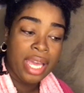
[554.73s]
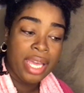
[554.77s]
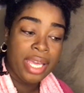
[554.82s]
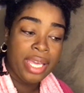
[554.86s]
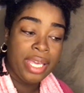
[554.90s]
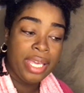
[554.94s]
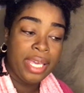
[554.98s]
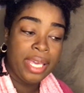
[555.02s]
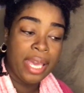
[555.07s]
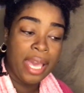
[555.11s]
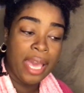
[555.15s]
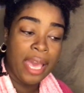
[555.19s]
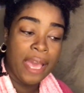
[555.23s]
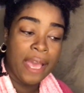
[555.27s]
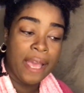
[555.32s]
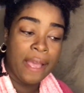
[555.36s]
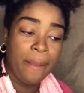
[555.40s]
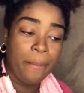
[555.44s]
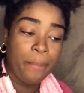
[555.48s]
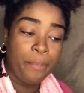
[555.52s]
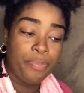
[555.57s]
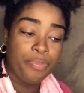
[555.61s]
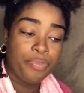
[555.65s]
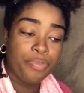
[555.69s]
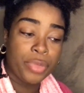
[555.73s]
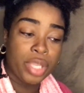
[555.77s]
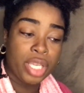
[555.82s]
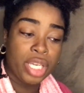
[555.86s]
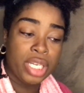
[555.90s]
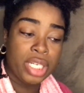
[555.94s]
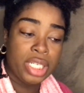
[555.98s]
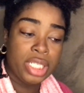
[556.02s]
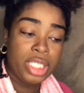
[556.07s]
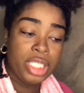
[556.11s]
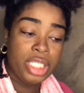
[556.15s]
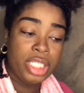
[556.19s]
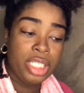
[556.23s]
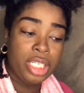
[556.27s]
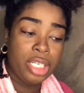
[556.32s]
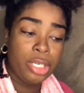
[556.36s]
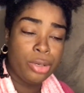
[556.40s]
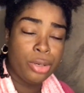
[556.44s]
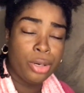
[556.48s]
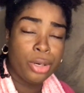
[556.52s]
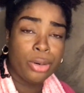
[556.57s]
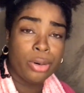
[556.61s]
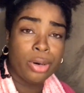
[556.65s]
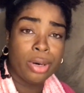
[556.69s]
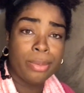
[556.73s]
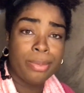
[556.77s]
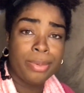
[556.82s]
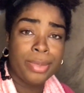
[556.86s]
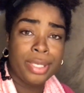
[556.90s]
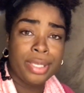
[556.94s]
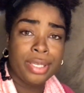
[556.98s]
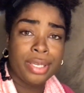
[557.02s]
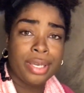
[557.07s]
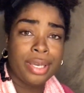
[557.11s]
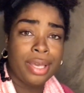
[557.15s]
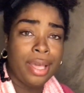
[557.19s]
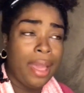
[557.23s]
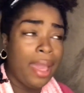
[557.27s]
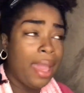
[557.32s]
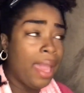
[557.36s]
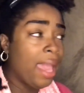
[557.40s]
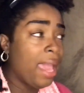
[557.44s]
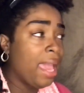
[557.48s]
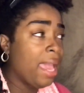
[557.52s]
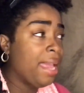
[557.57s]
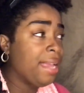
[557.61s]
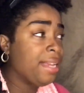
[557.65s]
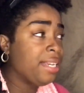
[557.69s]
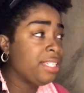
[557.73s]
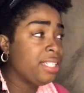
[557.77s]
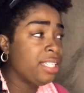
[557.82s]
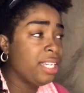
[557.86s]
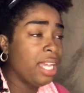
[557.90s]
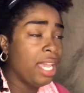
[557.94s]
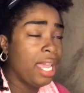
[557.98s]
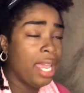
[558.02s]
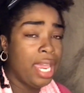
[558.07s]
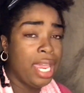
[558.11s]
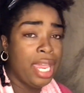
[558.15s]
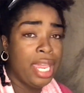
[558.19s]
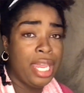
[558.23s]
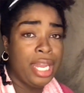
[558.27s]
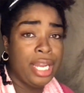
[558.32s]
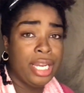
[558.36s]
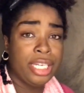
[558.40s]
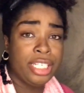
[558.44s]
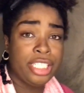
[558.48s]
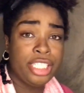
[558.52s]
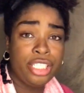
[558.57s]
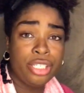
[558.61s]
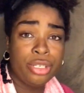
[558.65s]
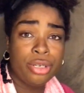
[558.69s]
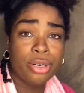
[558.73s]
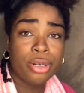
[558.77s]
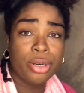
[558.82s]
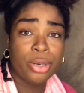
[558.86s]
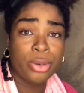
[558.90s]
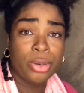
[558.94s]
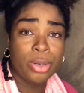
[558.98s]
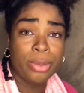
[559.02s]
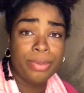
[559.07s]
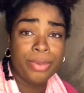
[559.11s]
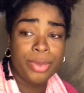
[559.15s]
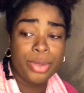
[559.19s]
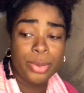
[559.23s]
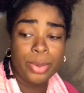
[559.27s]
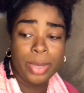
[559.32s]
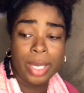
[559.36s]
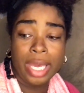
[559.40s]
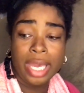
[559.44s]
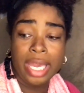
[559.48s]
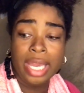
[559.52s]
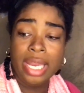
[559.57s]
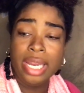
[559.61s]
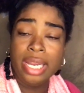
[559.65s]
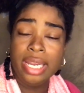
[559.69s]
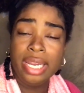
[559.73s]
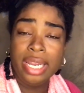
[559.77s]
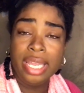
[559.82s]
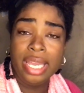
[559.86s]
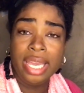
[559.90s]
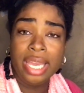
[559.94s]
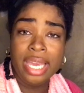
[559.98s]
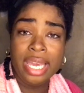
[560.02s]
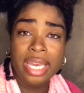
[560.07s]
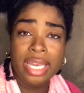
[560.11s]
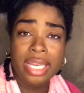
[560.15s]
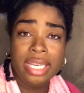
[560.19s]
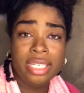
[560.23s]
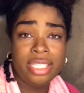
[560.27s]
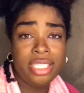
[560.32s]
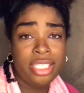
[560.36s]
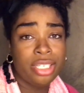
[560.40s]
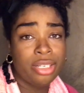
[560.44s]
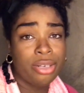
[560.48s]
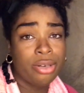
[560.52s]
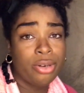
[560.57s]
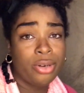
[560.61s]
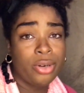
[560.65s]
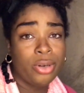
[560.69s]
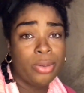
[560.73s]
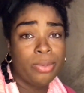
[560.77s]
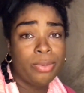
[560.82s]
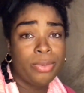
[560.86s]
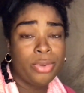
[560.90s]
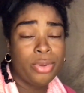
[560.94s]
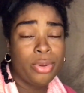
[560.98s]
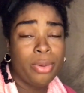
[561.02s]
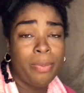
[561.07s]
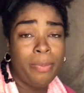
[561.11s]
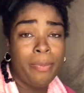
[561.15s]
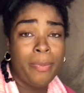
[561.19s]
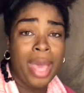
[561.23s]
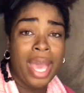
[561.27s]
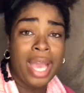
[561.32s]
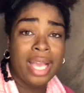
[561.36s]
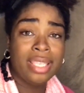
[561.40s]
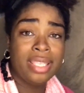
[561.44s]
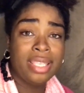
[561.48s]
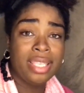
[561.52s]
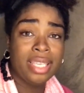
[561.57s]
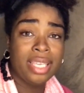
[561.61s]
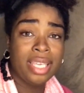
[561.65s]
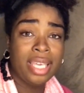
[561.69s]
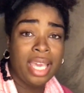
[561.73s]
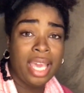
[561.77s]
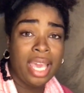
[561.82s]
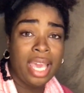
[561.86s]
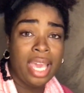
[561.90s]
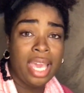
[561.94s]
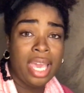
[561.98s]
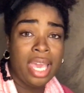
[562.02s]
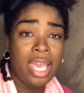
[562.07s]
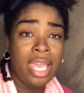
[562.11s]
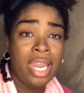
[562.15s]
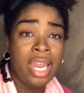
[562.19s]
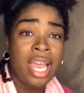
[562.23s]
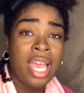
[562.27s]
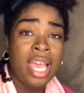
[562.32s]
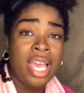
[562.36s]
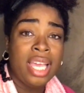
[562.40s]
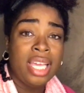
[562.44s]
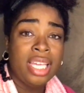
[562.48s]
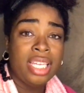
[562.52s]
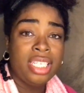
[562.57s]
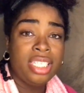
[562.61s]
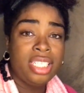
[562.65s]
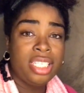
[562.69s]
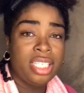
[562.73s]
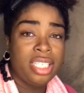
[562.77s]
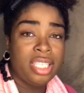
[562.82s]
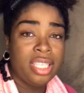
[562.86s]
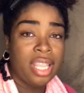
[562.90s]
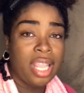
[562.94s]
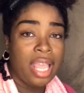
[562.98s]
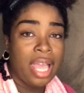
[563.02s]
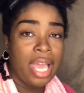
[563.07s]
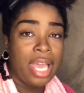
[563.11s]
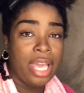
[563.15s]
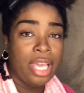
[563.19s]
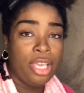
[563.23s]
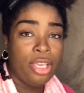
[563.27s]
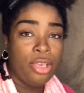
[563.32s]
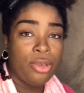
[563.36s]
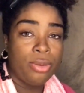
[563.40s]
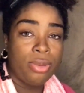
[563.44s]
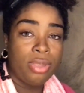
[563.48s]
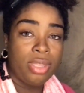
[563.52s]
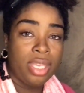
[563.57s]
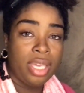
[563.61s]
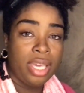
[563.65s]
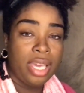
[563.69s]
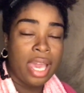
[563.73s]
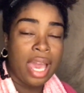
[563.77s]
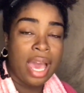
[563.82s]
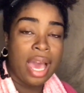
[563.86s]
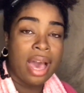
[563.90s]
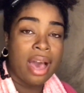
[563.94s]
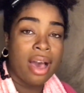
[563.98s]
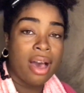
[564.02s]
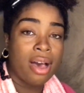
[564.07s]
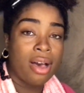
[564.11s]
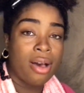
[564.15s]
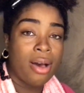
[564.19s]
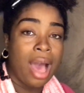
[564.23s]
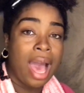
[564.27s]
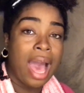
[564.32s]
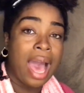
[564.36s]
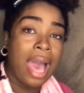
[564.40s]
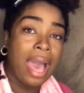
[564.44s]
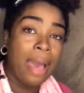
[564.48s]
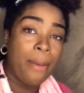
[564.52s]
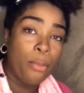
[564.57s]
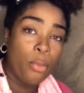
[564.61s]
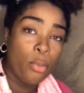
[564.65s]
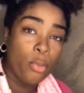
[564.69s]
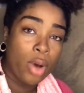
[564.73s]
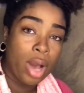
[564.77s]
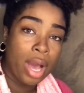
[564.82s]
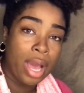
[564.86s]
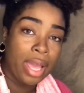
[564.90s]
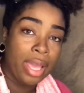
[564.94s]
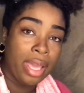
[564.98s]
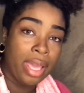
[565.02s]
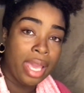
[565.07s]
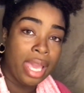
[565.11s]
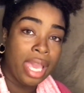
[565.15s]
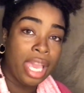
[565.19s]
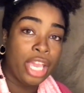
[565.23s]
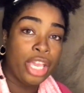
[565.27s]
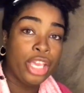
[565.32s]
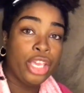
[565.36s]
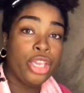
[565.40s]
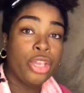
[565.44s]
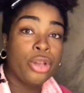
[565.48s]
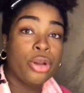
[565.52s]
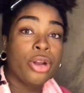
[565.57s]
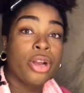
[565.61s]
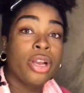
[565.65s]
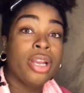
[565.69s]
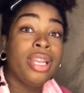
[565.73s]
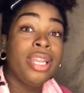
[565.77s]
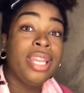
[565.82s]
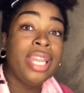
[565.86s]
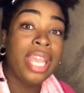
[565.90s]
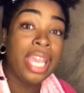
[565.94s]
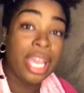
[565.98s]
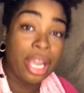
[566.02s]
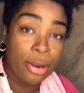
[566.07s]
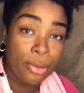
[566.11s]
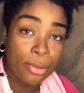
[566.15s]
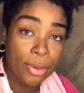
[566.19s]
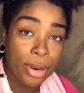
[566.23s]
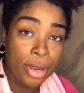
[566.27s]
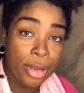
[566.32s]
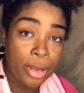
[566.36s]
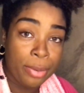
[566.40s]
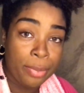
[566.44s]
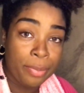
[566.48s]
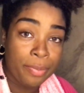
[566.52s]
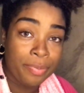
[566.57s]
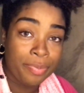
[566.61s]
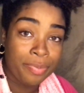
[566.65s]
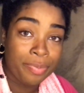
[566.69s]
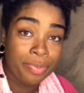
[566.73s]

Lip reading: yeah, she'll go up to an Asian. She'll go up to an Indian. She'll go up to a Mexican. Just like you see how I'm white and you're a Negra.